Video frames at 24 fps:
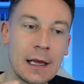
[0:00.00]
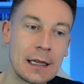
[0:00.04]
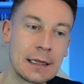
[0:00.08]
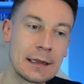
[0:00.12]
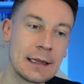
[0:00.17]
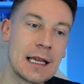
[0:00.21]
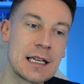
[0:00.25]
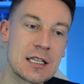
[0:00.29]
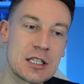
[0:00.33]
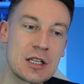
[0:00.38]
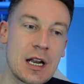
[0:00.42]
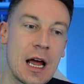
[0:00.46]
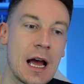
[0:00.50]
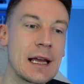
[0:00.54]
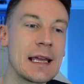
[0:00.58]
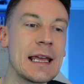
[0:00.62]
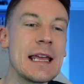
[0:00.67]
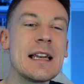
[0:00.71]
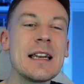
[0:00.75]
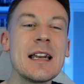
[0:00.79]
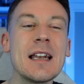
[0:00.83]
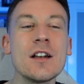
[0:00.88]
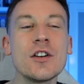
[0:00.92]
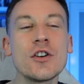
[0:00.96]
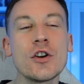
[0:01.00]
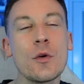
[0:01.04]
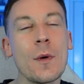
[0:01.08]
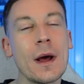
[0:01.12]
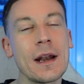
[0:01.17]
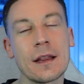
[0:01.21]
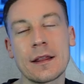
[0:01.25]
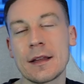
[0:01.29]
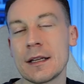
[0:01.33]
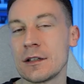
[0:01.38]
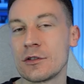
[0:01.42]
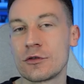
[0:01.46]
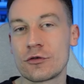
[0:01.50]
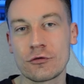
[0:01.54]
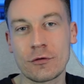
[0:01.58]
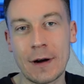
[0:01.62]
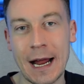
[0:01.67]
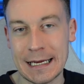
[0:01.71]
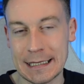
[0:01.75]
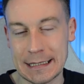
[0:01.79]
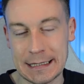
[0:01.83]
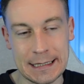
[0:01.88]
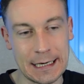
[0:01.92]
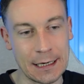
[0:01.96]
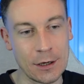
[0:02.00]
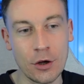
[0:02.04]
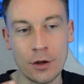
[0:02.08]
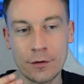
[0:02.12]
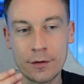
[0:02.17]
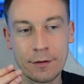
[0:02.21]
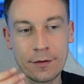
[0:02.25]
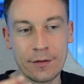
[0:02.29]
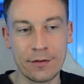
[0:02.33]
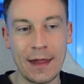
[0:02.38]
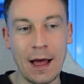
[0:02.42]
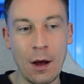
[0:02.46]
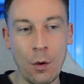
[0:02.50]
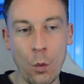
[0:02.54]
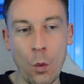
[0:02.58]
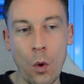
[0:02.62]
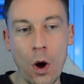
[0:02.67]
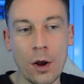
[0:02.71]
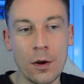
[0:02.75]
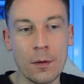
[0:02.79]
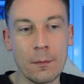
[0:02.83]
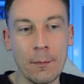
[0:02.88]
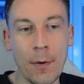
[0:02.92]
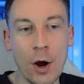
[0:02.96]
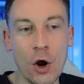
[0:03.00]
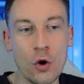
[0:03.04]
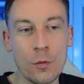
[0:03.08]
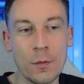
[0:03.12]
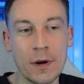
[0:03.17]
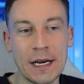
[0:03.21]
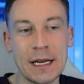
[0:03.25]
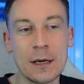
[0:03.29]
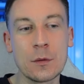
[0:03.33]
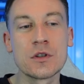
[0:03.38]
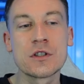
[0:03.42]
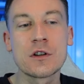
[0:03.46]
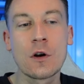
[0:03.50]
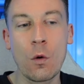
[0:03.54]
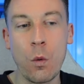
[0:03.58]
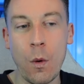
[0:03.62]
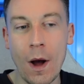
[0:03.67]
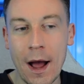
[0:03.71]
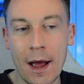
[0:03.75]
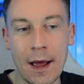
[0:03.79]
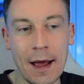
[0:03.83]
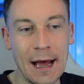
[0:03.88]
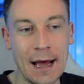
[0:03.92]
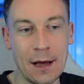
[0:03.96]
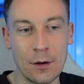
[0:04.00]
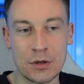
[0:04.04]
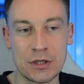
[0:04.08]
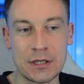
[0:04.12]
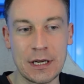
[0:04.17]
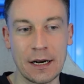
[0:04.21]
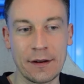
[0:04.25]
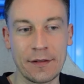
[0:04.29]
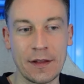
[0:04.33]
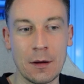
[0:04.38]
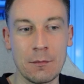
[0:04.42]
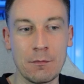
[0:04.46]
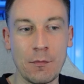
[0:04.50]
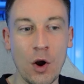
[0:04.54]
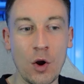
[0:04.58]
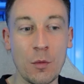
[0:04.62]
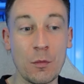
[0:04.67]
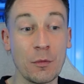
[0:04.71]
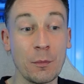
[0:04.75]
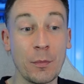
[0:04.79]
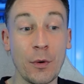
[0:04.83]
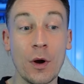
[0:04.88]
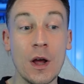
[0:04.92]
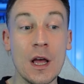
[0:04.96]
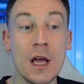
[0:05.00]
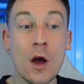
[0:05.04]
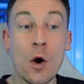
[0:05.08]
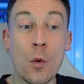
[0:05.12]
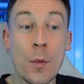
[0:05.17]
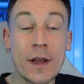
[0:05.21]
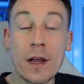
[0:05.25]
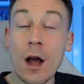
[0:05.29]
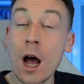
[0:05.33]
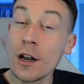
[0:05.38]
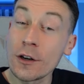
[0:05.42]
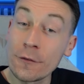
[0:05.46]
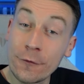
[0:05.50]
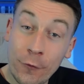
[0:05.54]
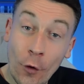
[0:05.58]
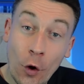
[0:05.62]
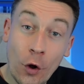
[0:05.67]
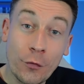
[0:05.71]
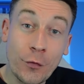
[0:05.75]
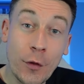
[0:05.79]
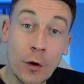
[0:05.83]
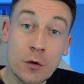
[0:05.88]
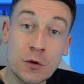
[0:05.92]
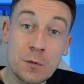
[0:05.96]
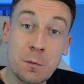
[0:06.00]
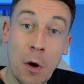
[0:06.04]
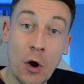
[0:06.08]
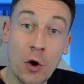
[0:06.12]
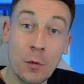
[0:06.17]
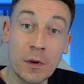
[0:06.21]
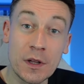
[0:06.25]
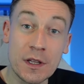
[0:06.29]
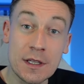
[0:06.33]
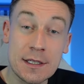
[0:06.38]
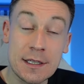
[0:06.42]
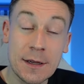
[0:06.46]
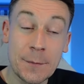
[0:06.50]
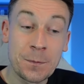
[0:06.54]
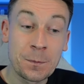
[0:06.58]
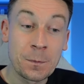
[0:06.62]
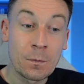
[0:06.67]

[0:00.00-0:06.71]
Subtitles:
Last night, he didn't do anything drastic other than that one moment. He was quiet outside of that moment. But we can't afford those moments.